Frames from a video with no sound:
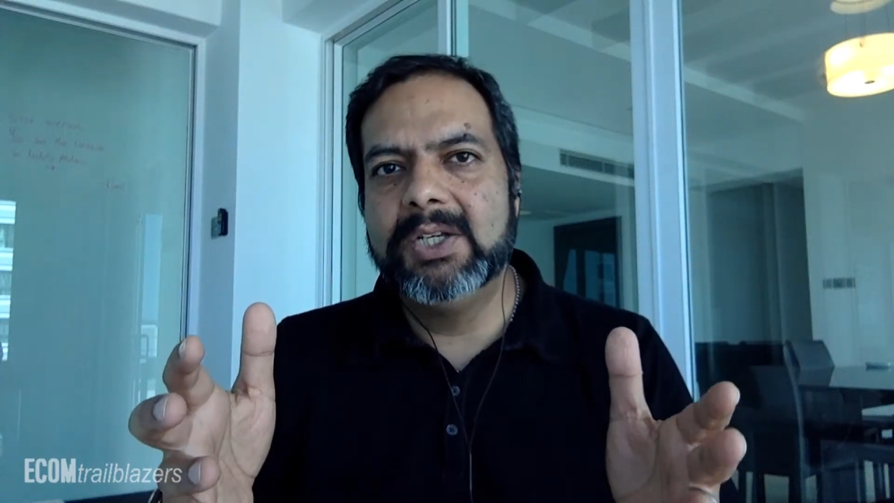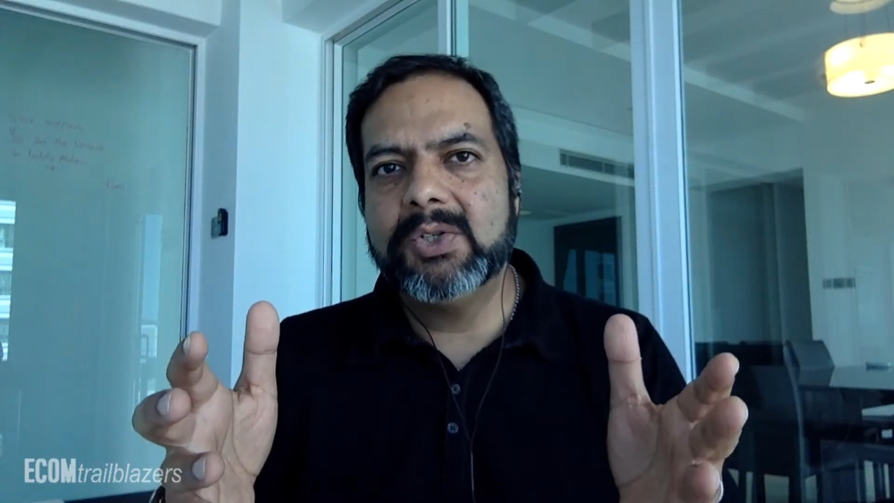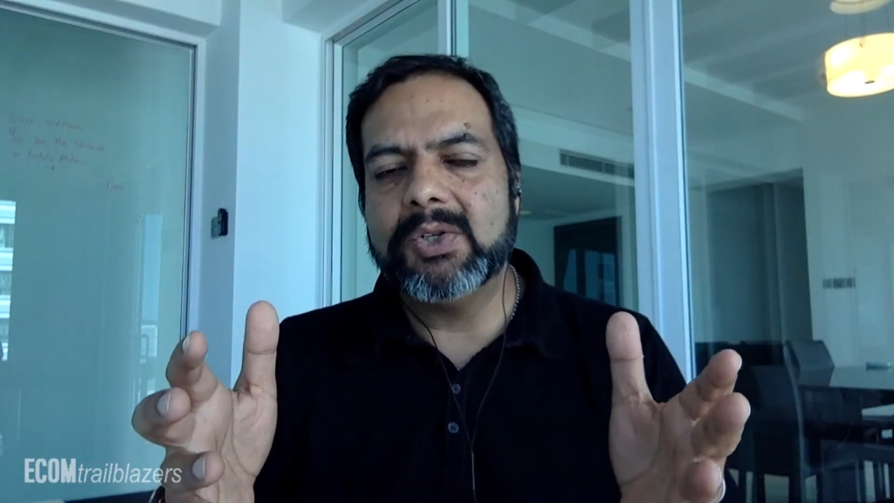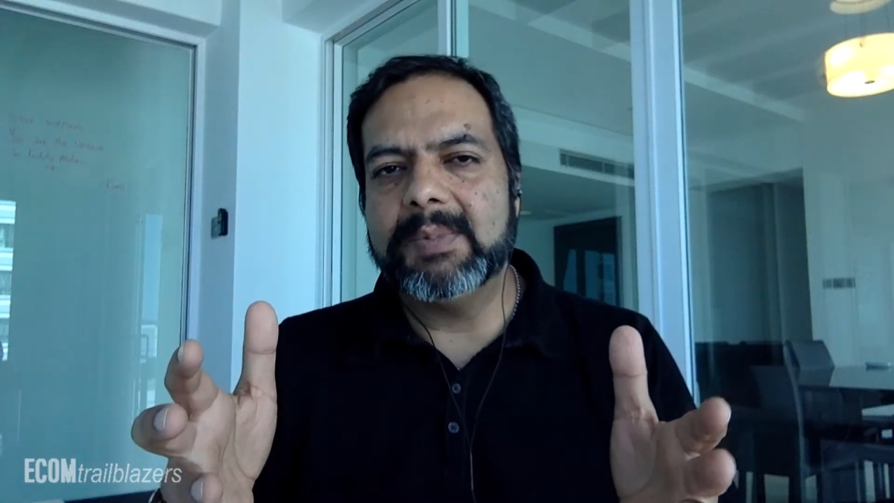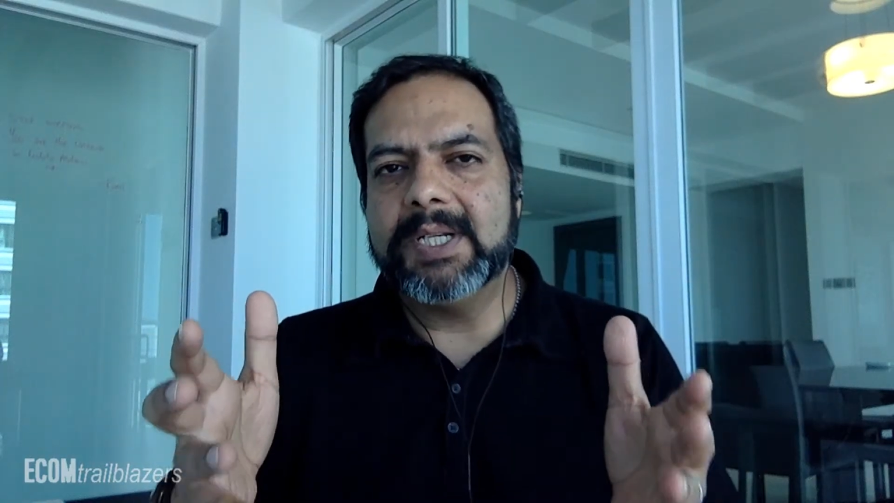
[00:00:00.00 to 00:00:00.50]

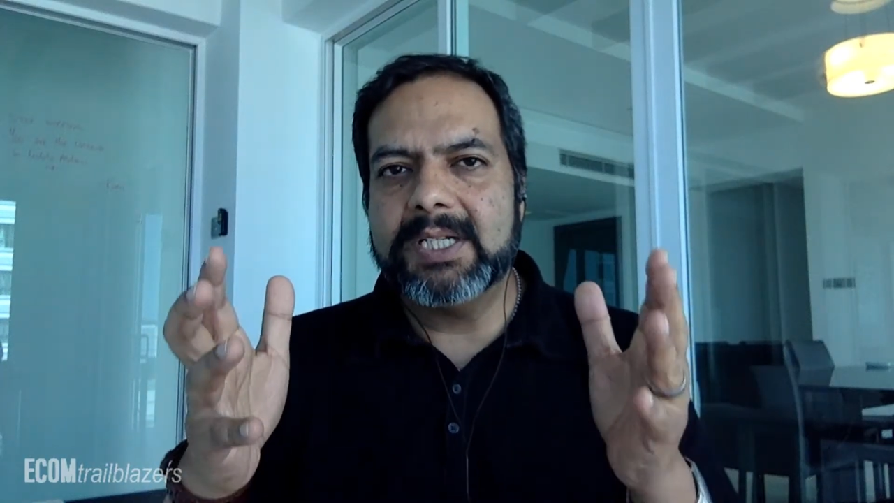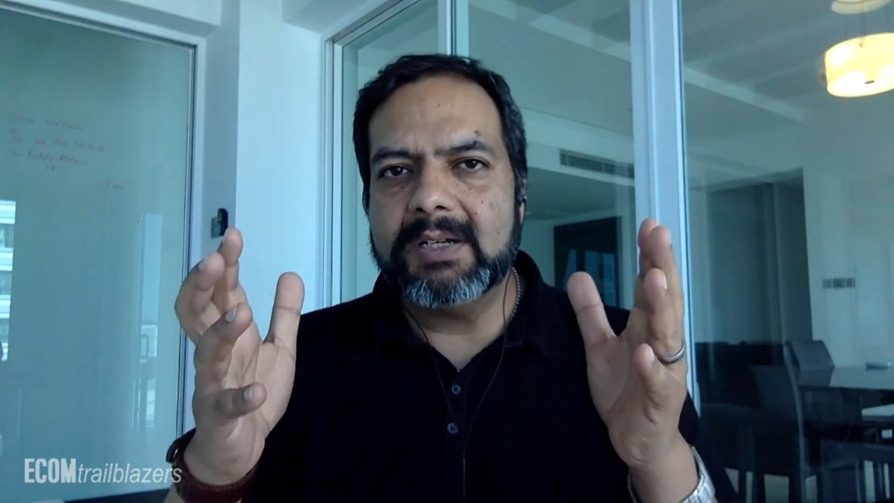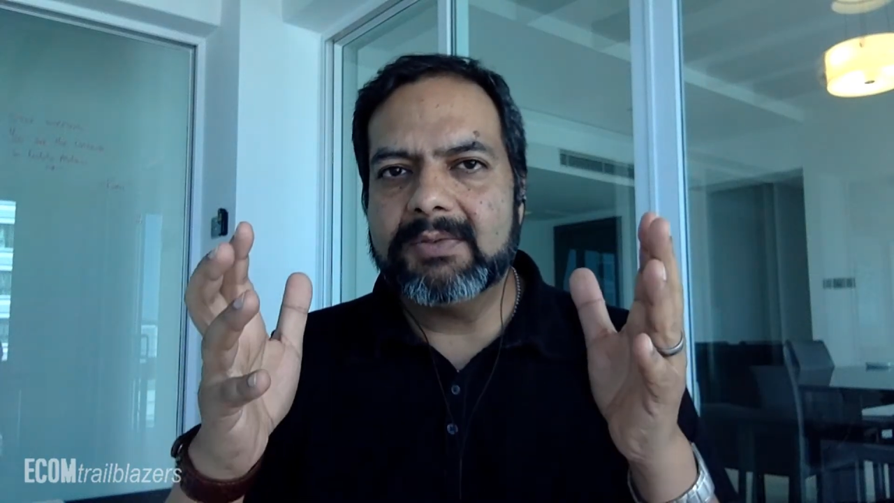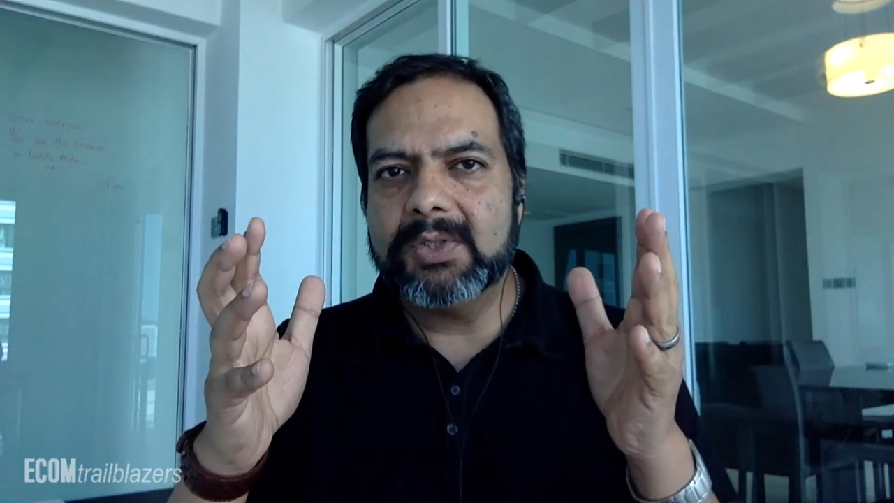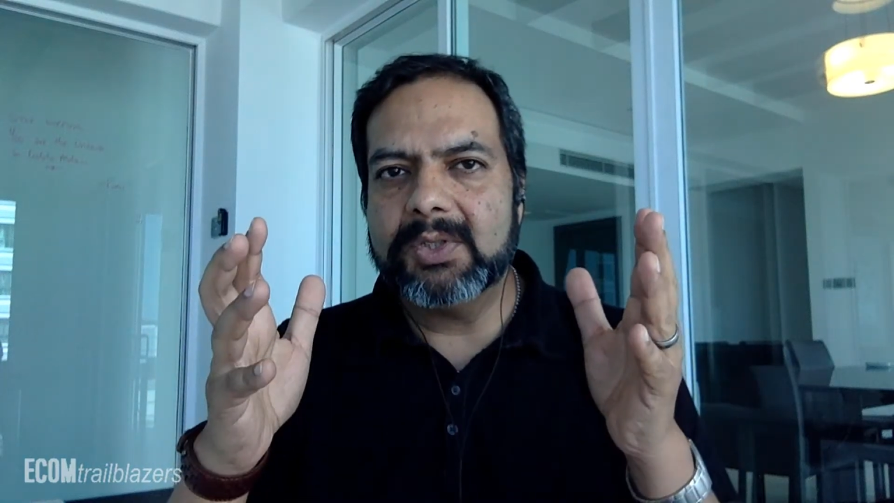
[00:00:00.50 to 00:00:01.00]
So I'm going to
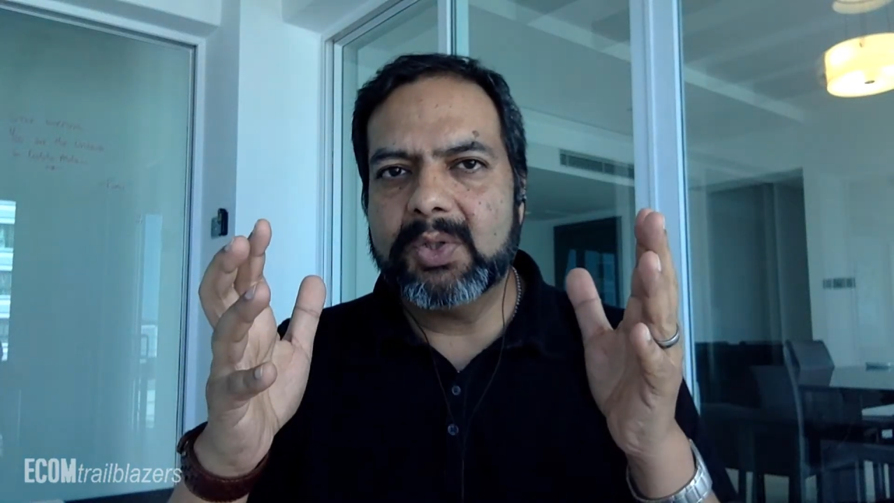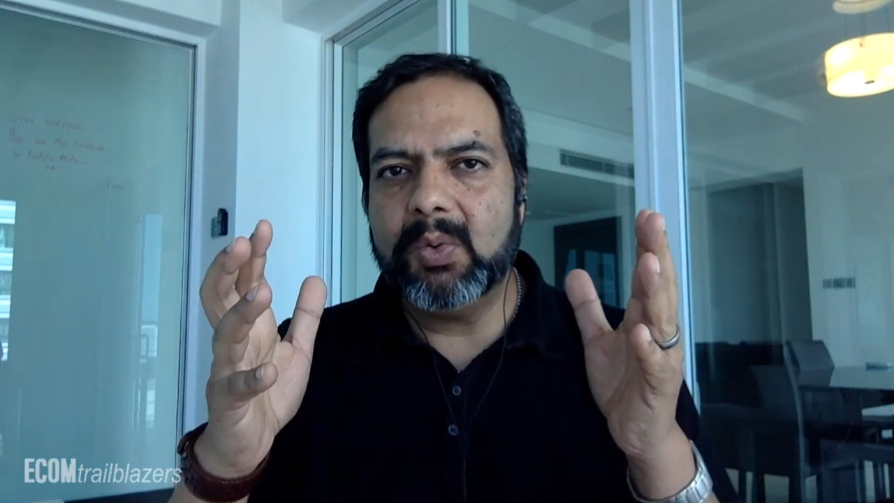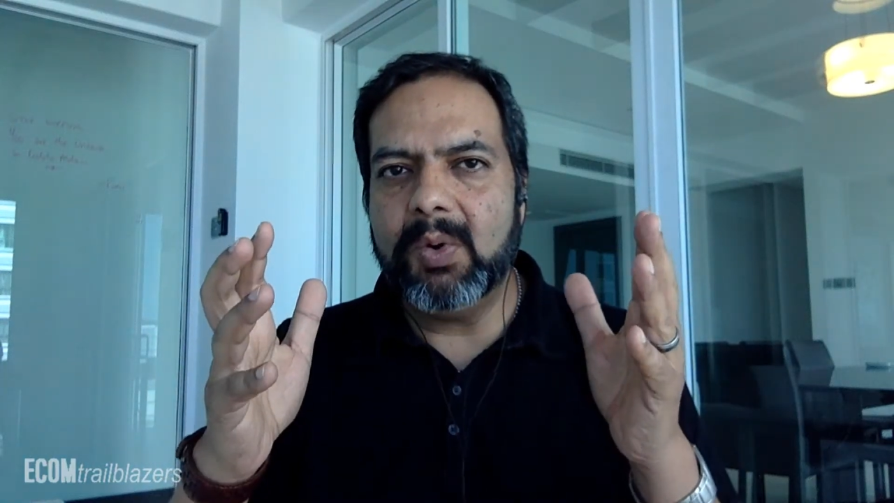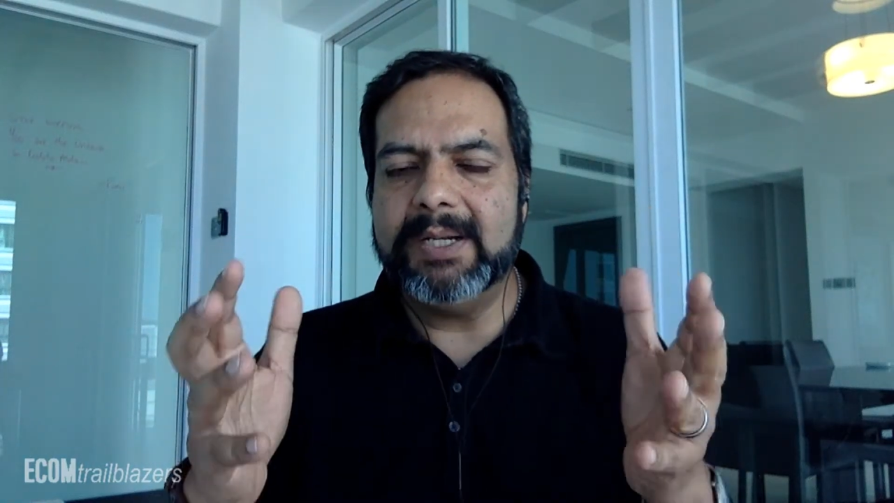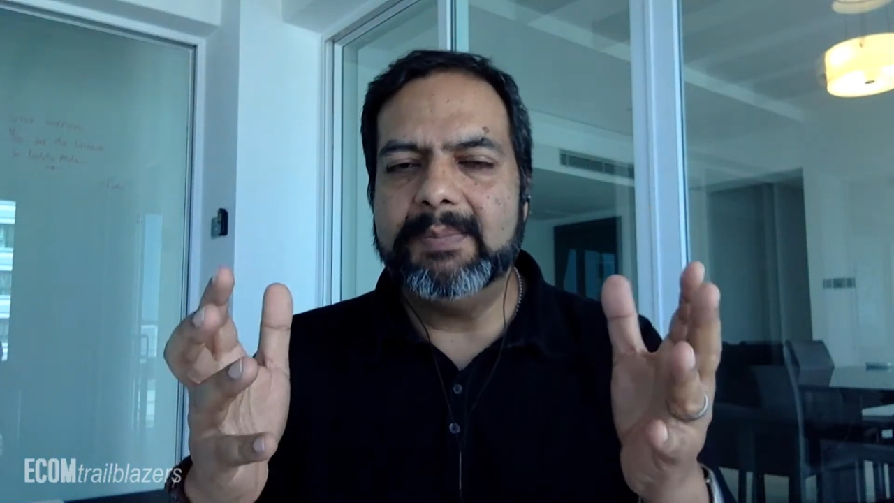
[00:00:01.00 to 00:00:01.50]
cover
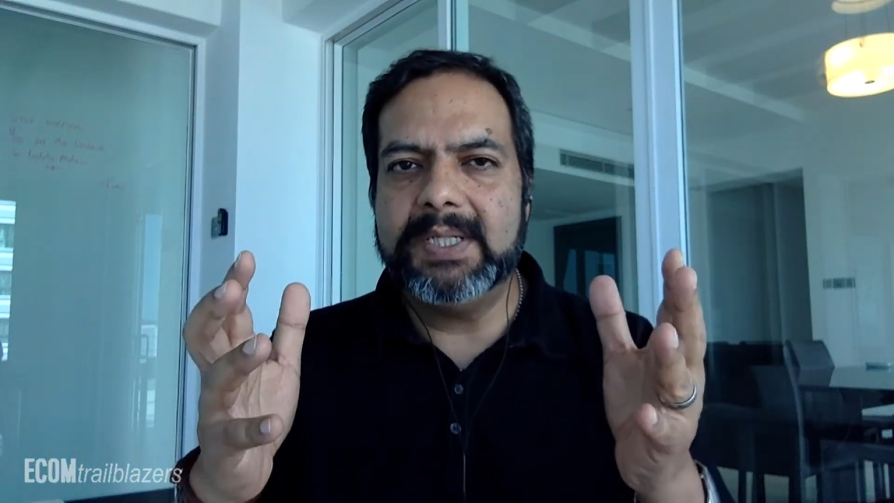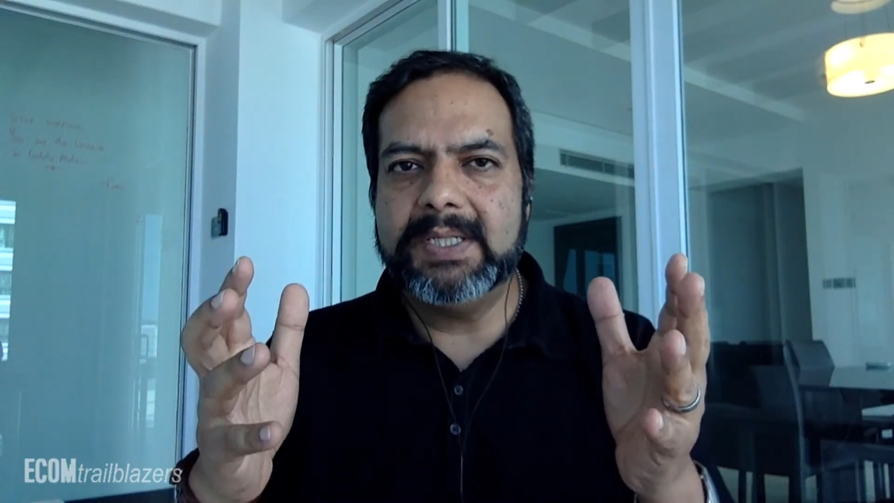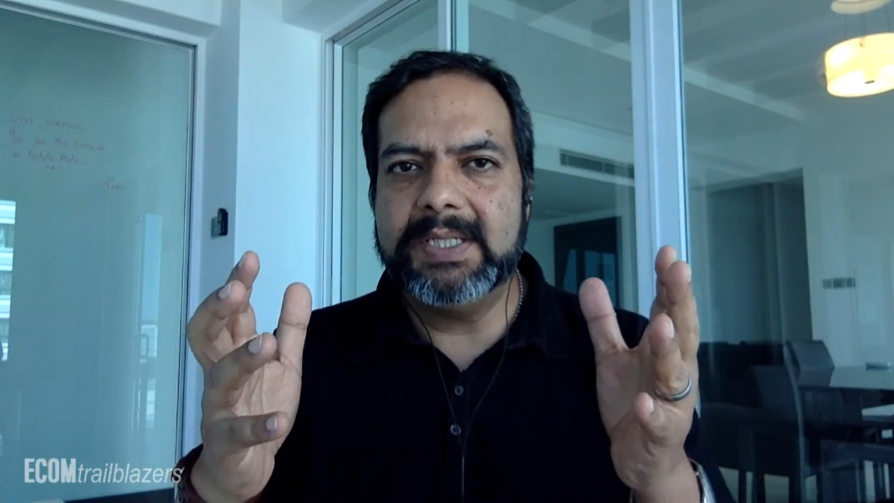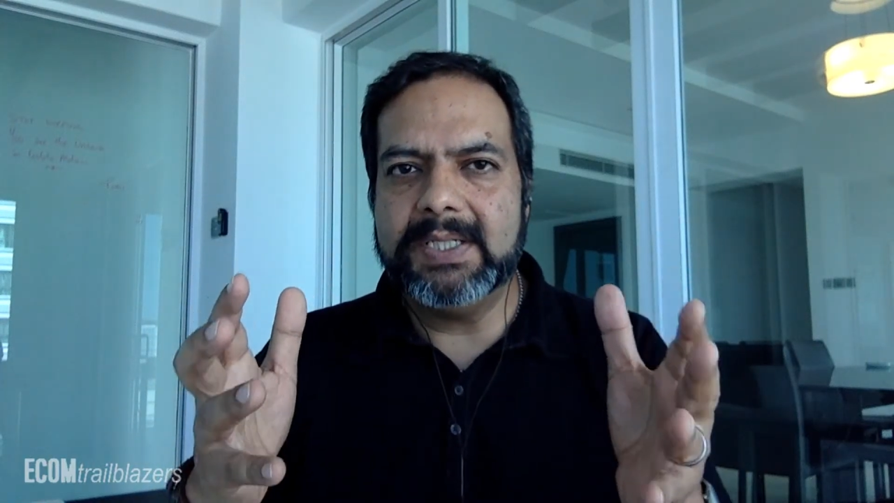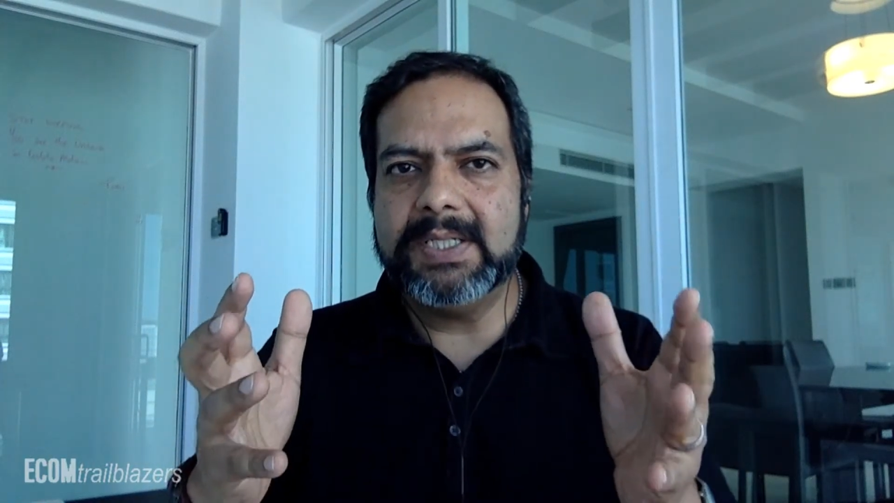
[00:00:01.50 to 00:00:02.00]
quite a bit of
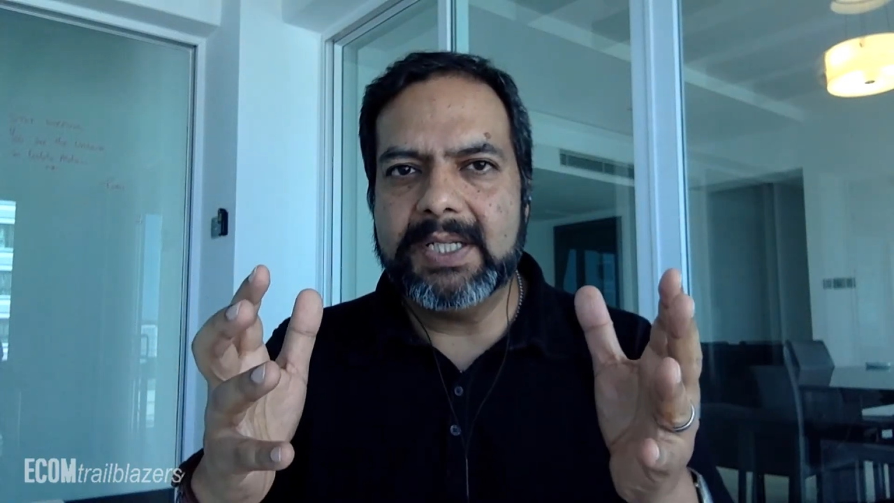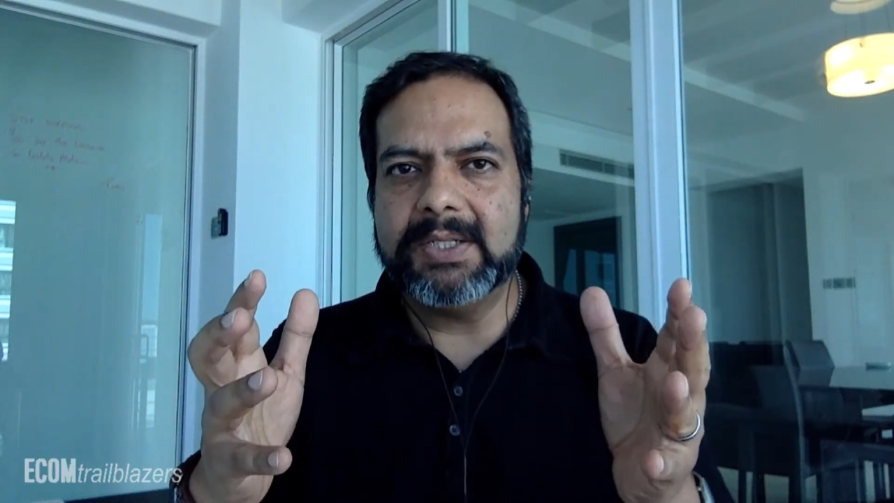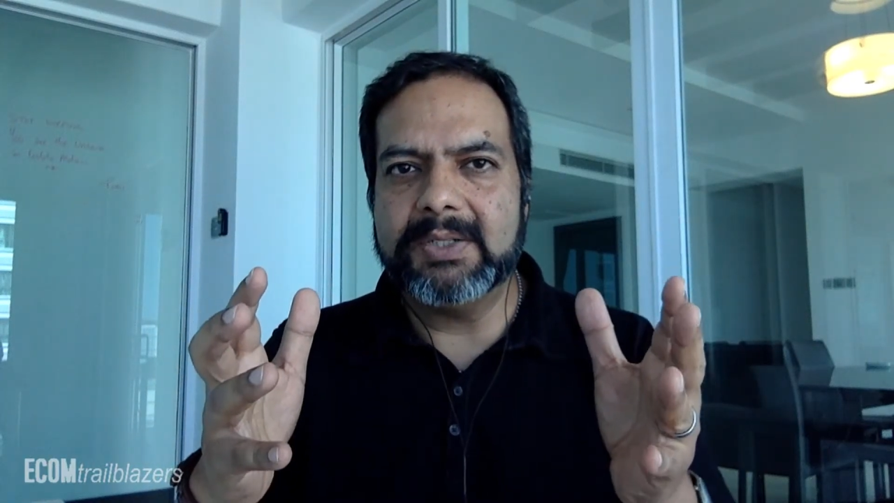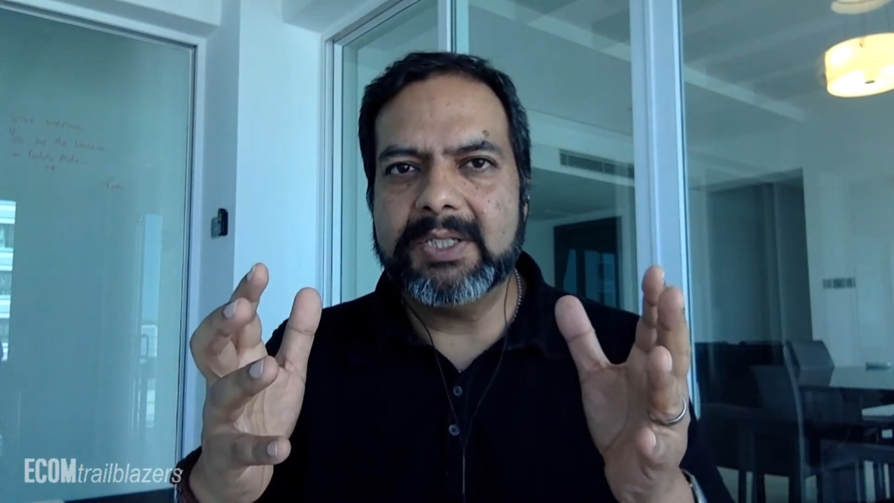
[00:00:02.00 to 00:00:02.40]
details.